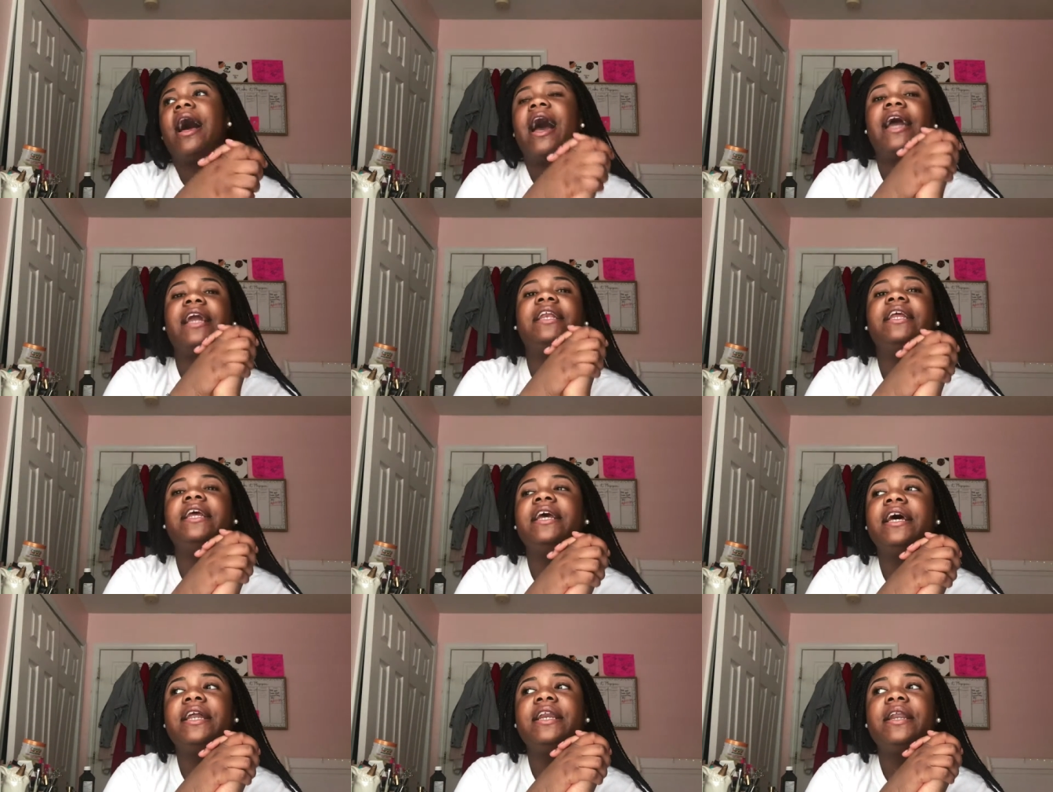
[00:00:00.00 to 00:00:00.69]

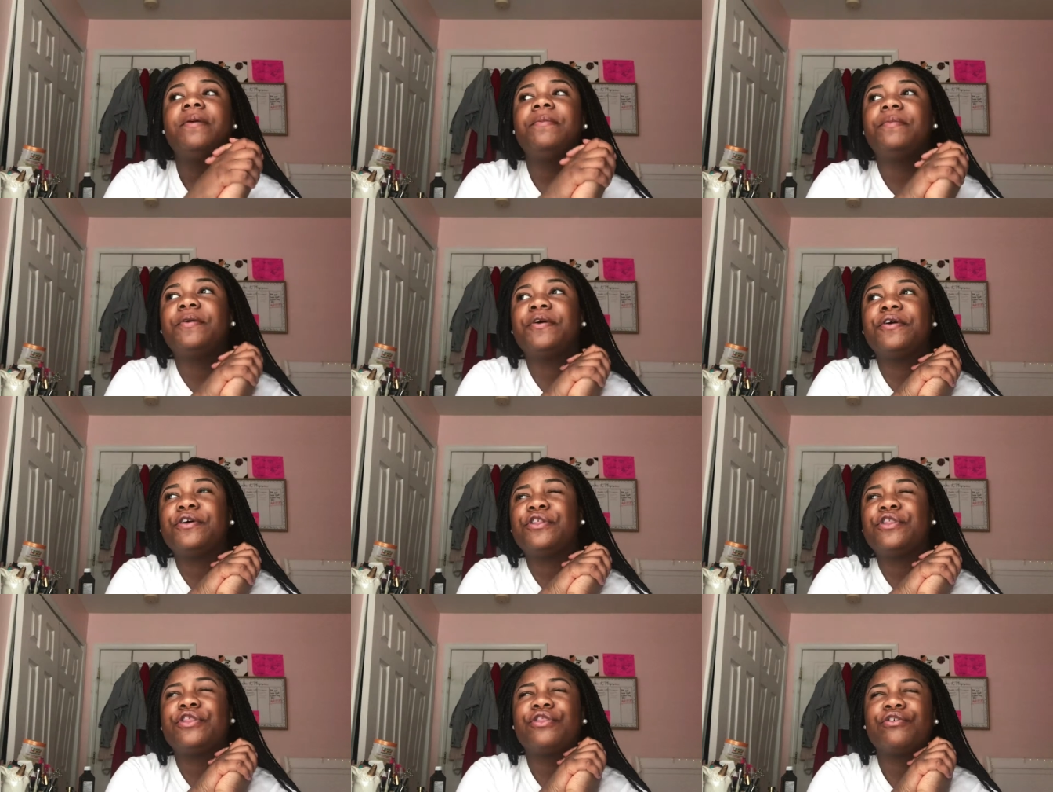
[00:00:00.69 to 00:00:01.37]
idea
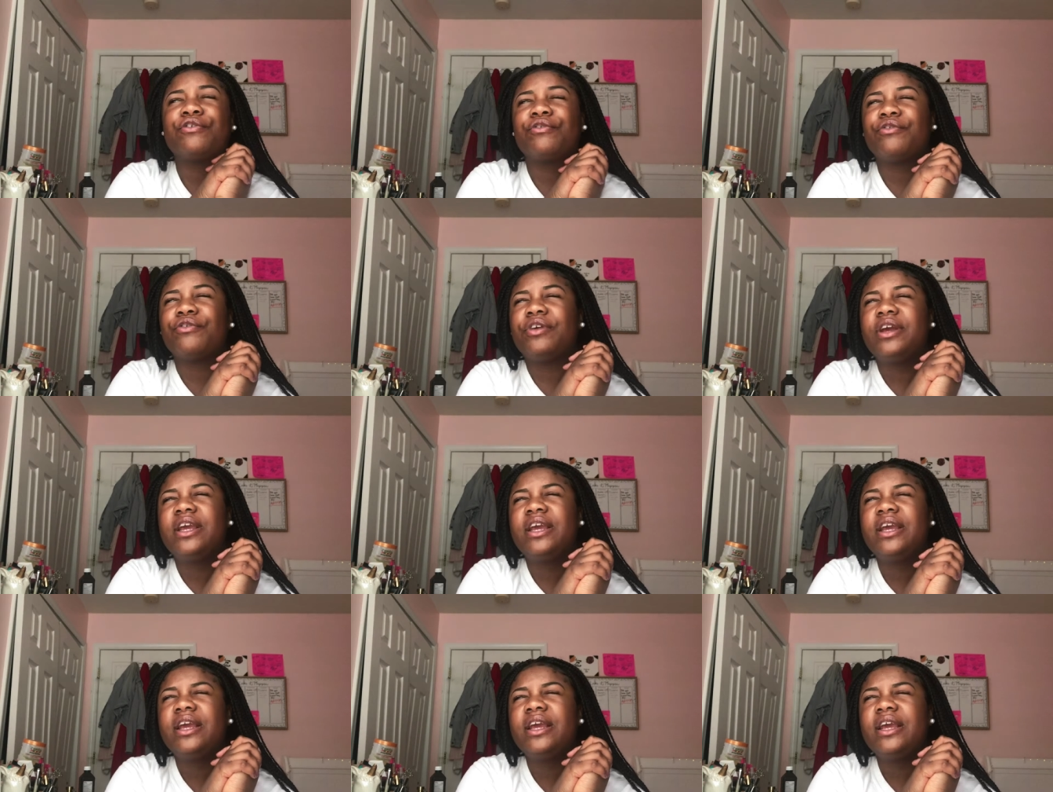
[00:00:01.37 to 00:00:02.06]
number
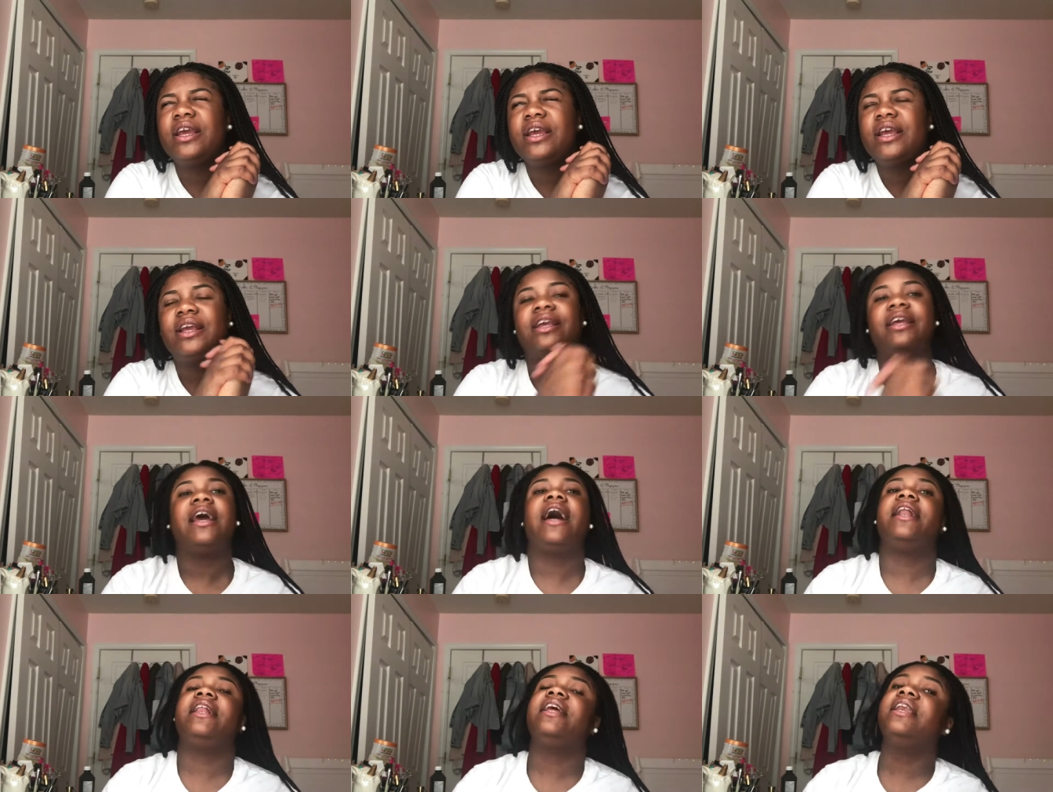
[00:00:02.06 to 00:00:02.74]
three.
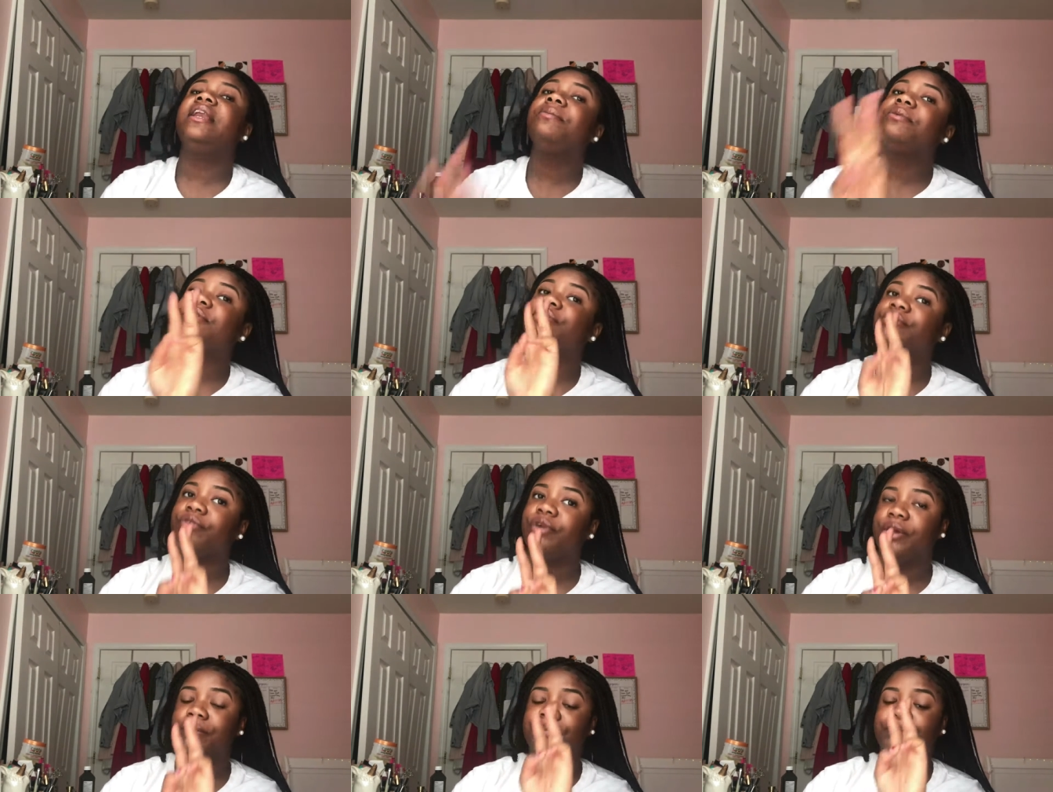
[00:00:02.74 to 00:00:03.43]
Yeah, idea number
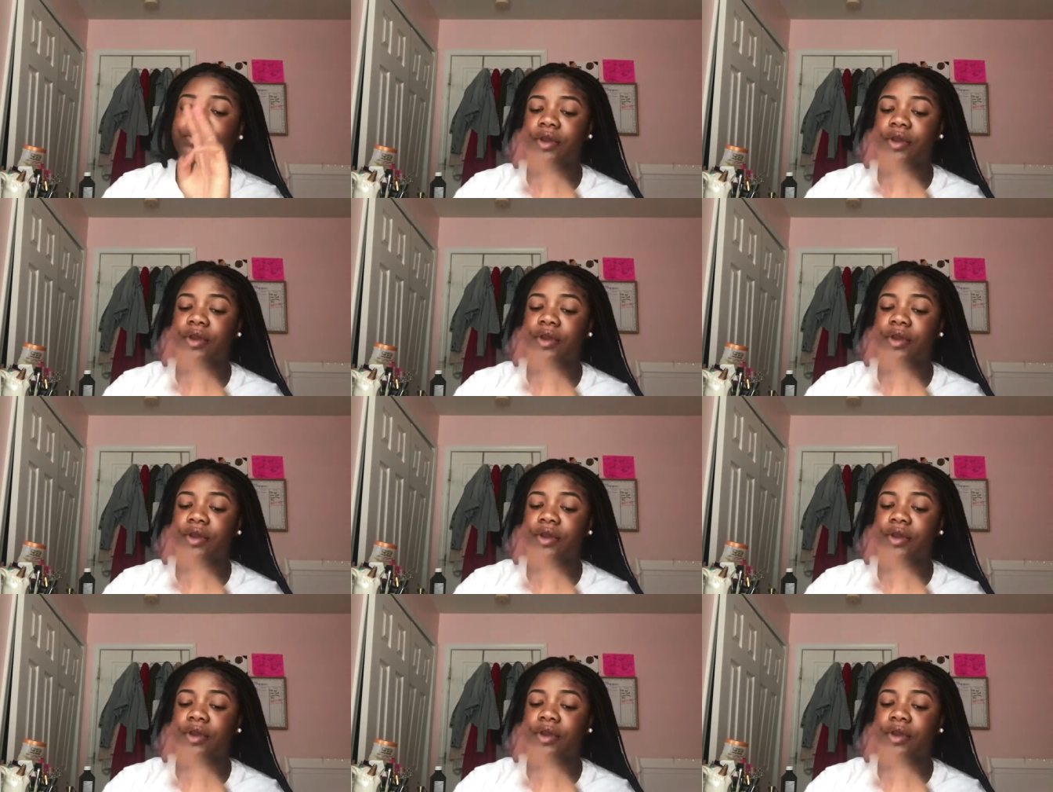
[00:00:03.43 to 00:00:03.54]
three.